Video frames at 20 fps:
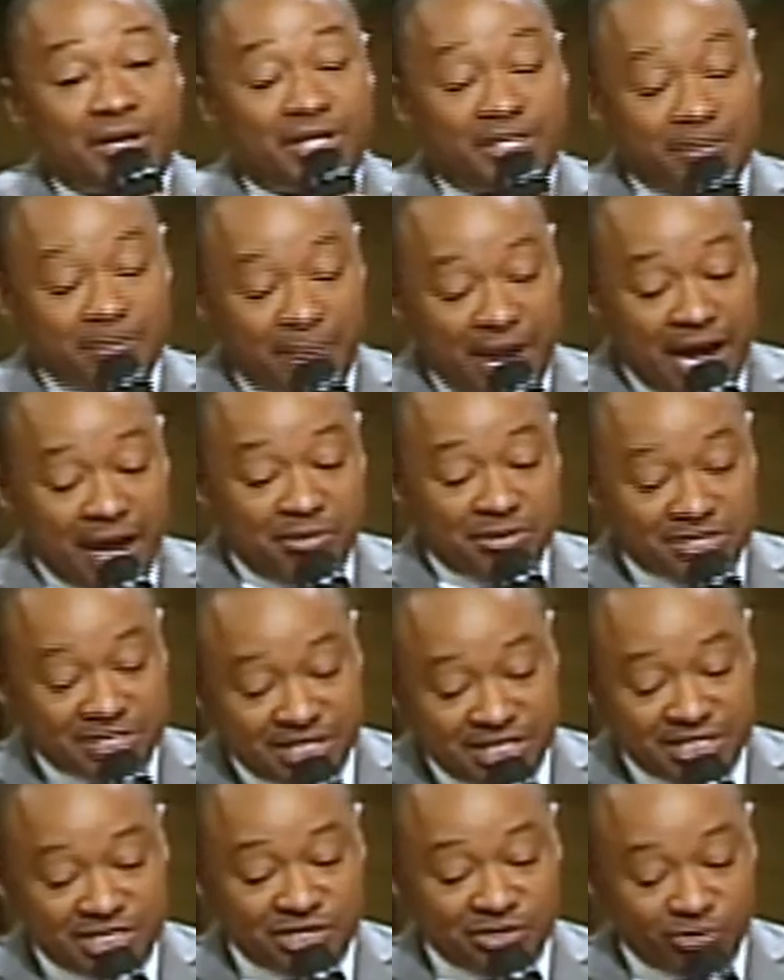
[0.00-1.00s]
The Bible
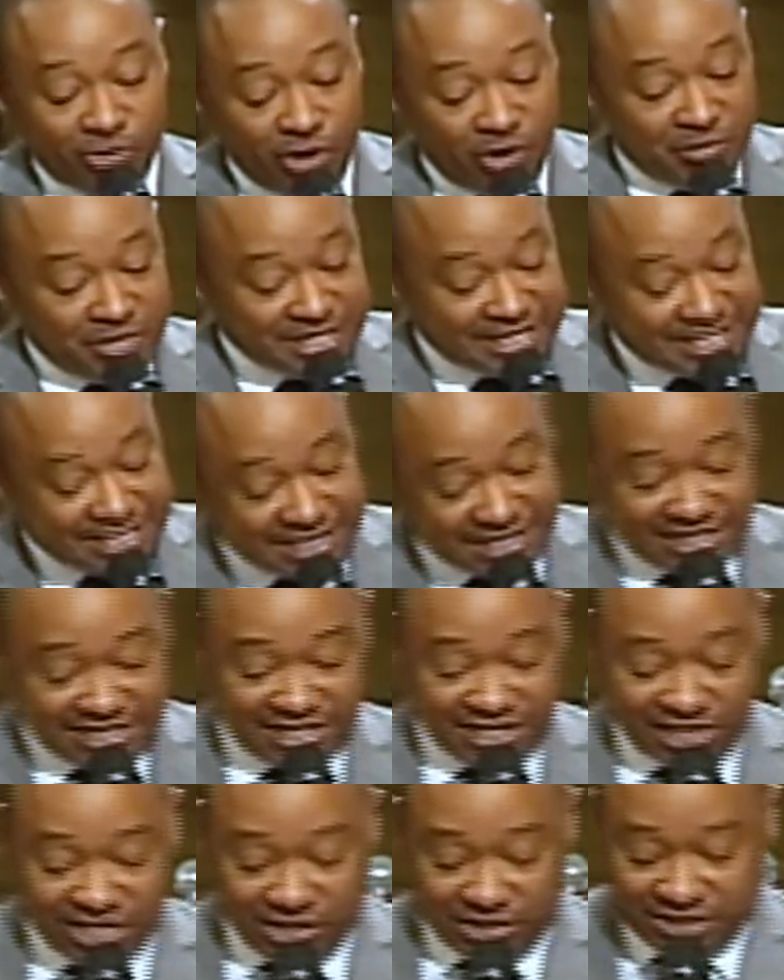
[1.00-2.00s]
says in Romans 6
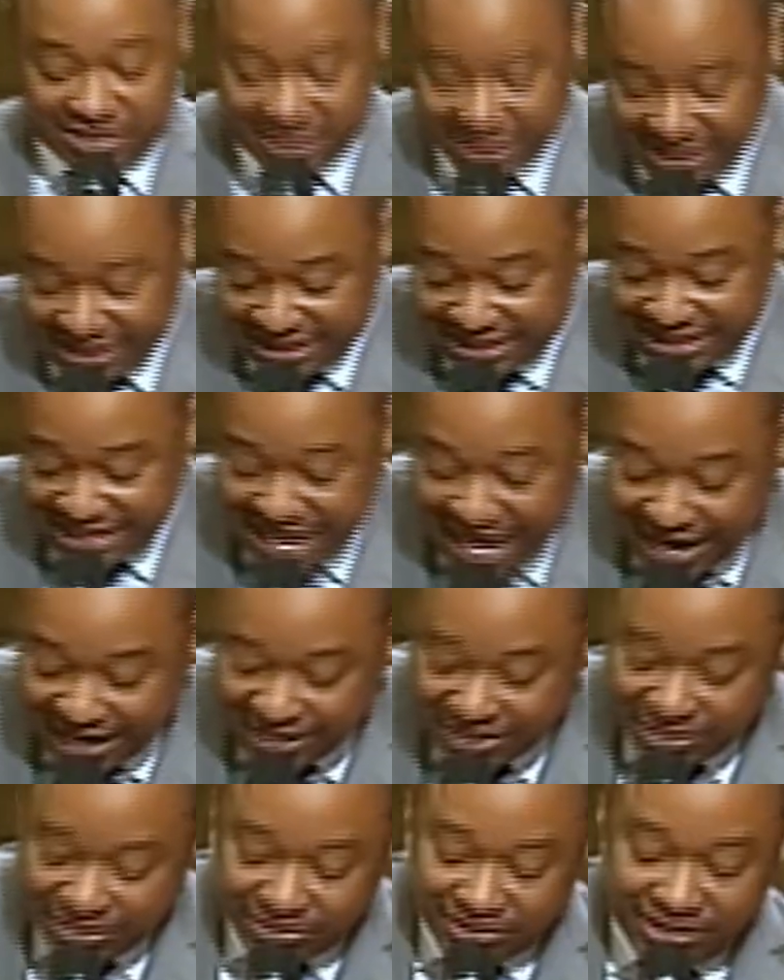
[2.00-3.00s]
and 13,
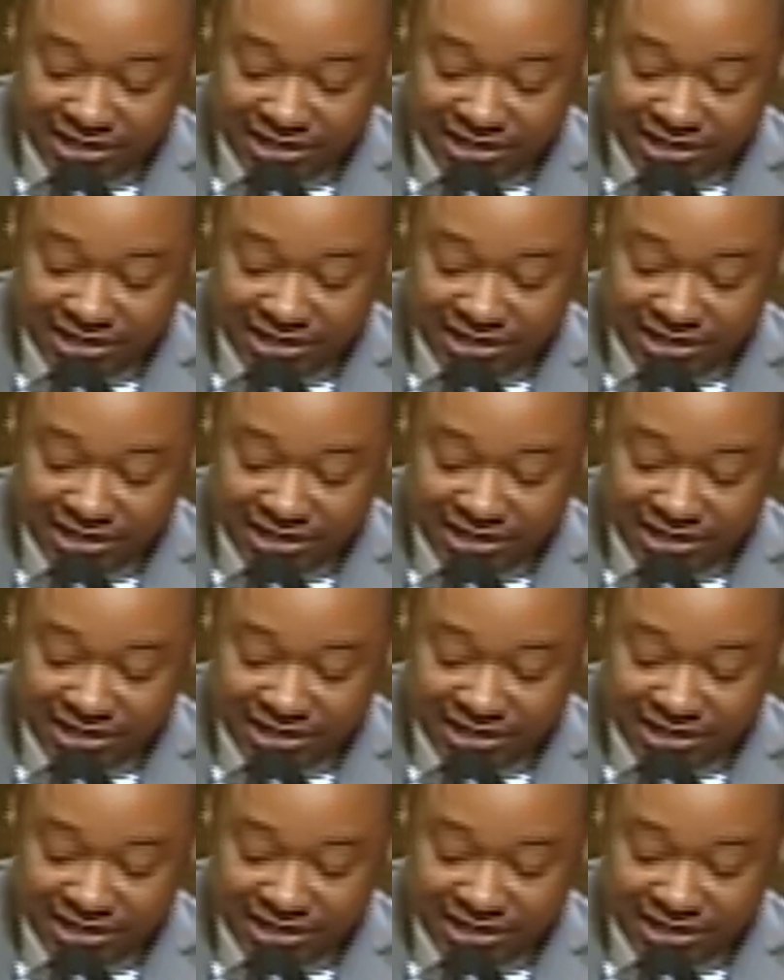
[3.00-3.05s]
neither